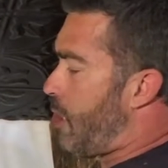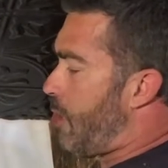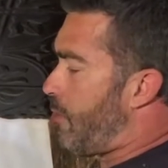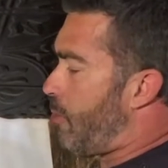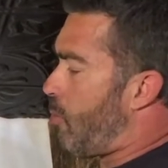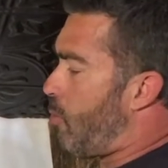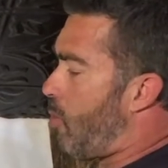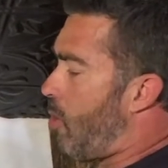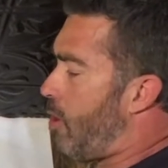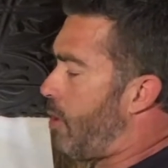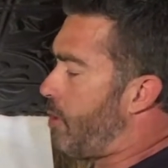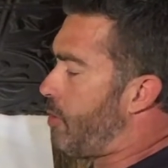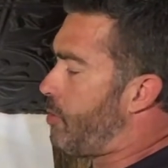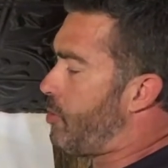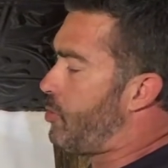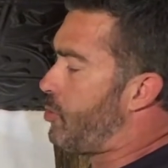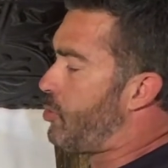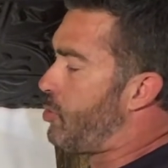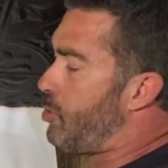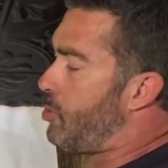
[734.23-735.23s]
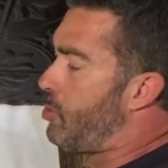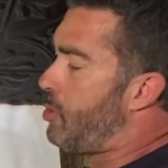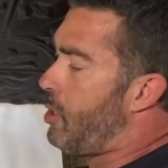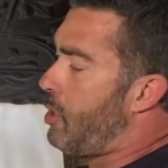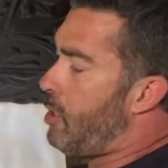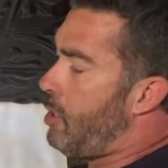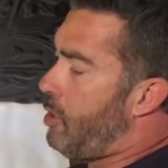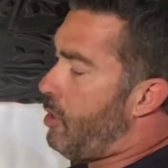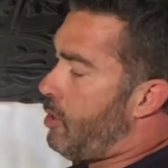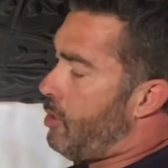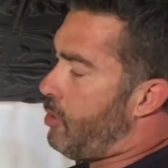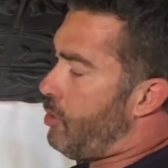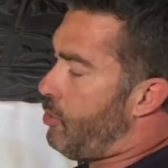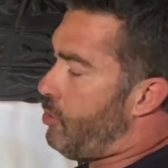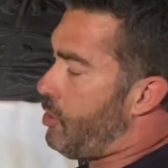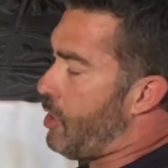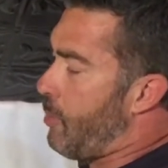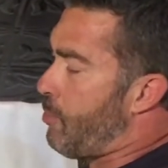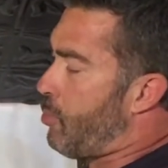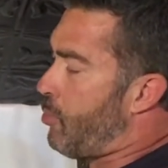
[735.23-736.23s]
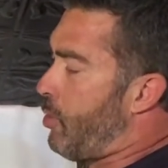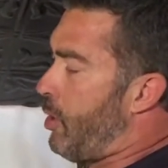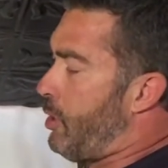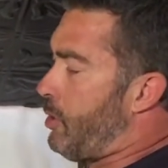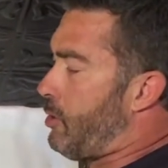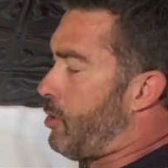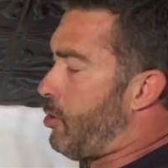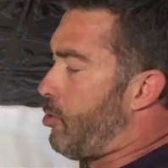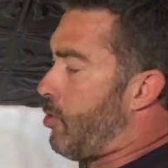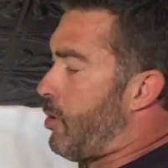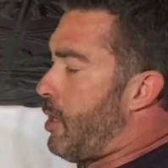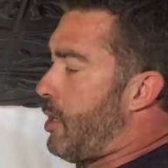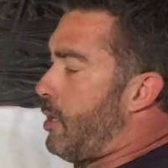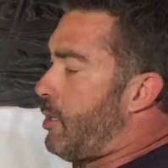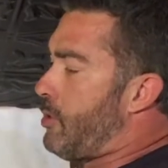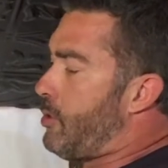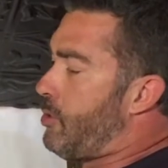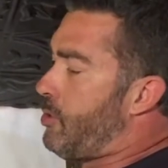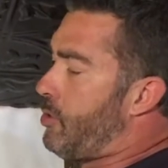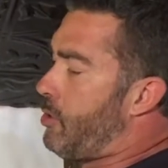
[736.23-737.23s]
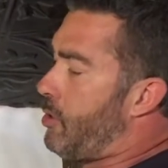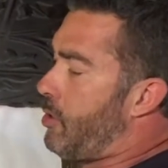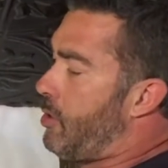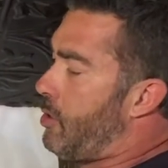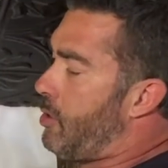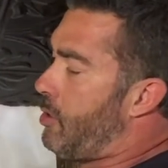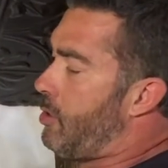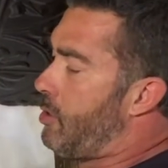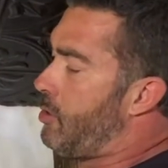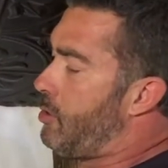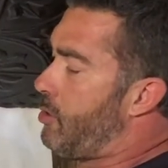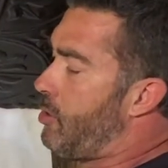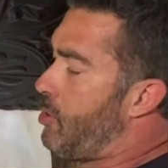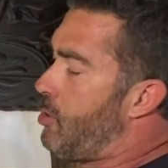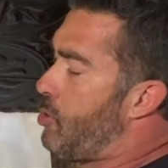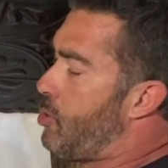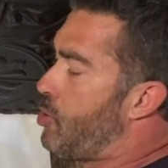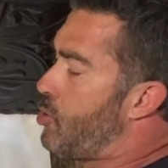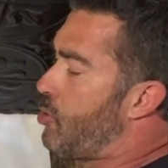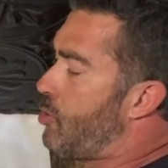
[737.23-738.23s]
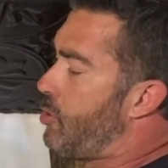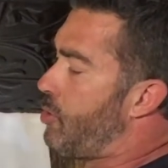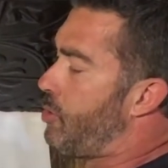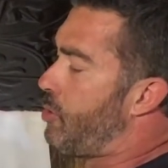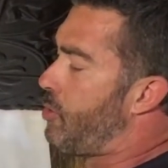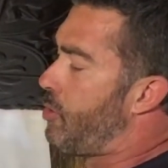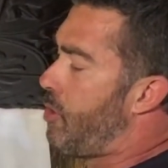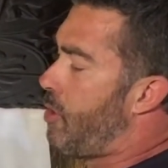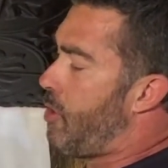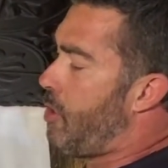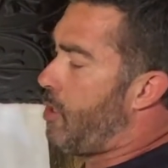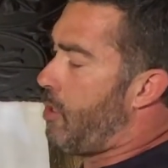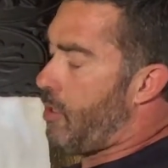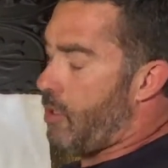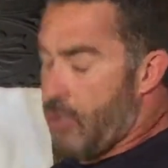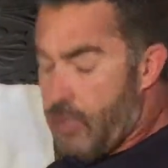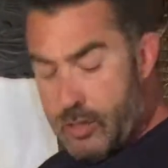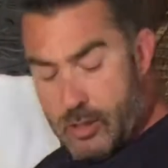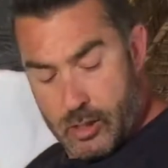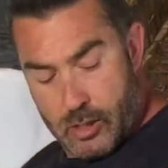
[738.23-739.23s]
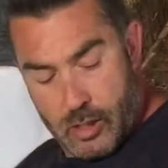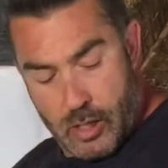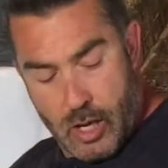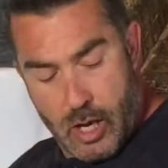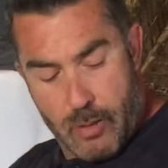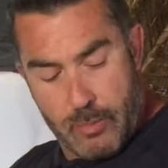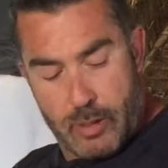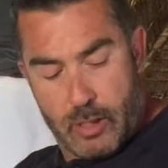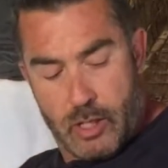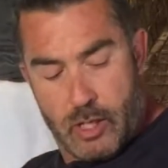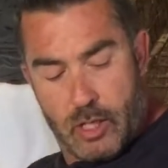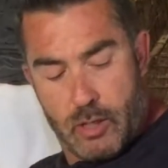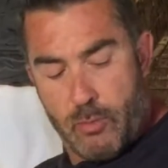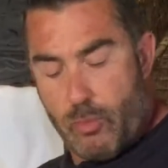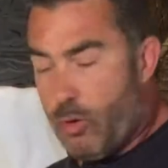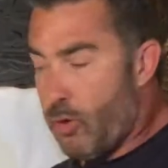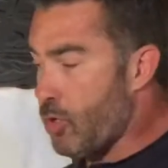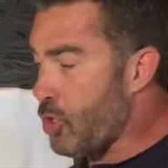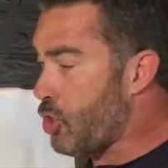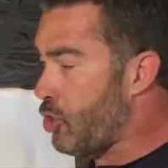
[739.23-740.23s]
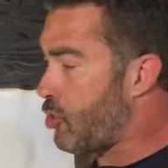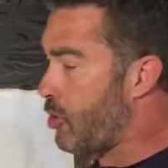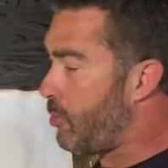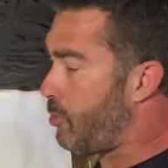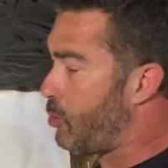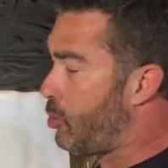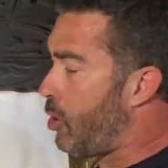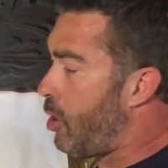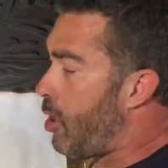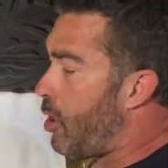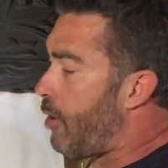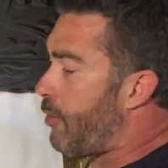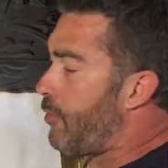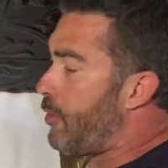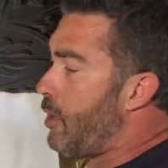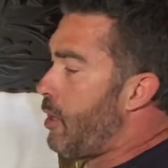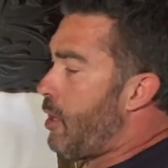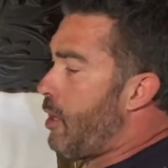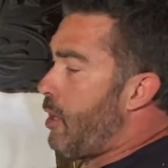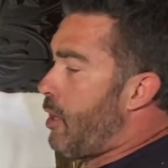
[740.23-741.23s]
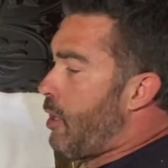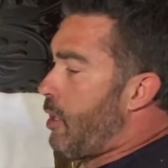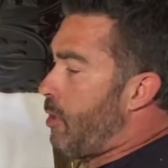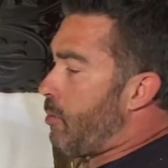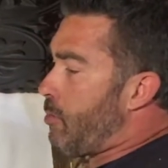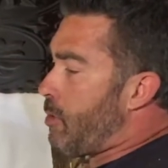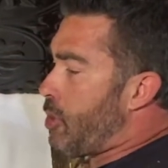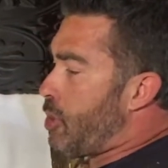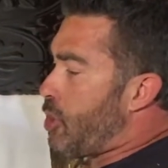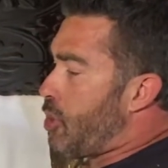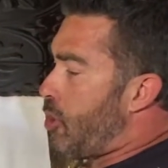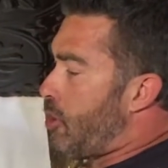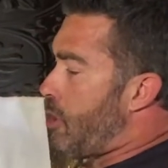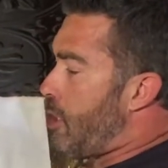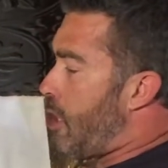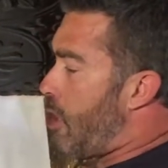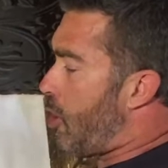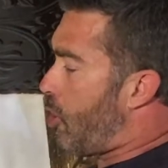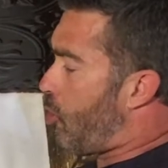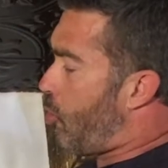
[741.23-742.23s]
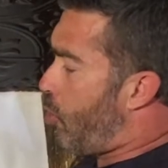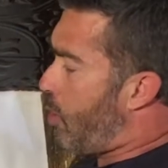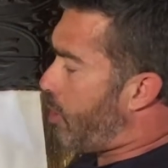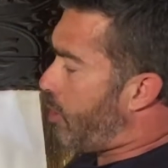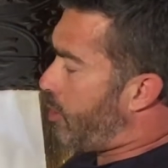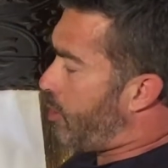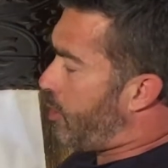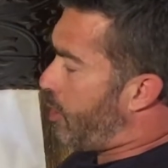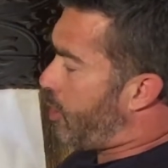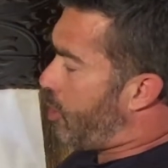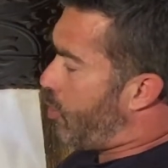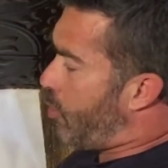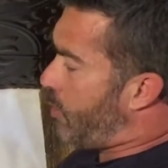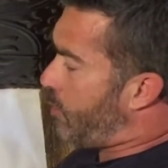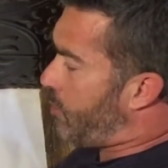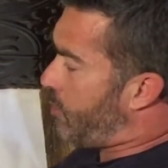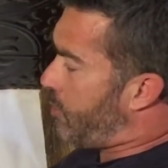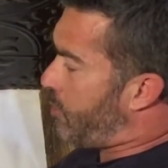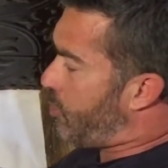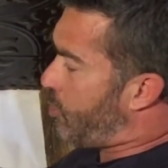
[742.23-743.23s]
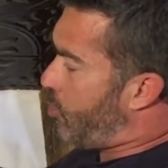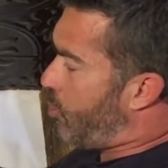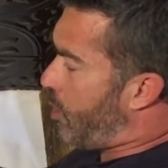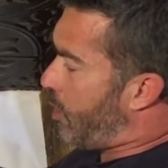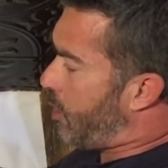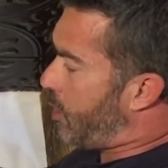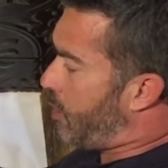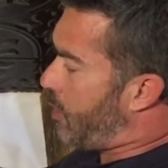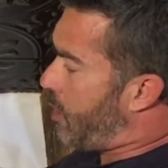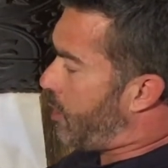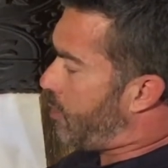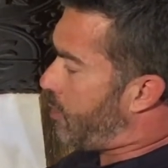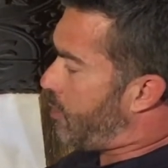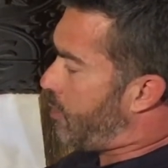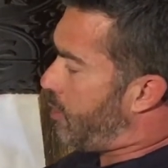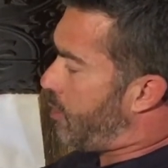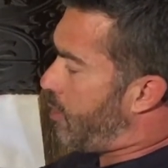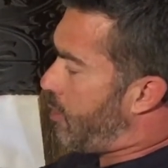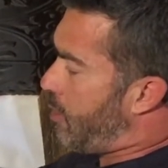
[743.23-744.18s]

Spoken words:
have our wires through, we separate the grounds, the neutrals, and the common, get them all stripped off. I'm going to show you how quickly they go into these quick connect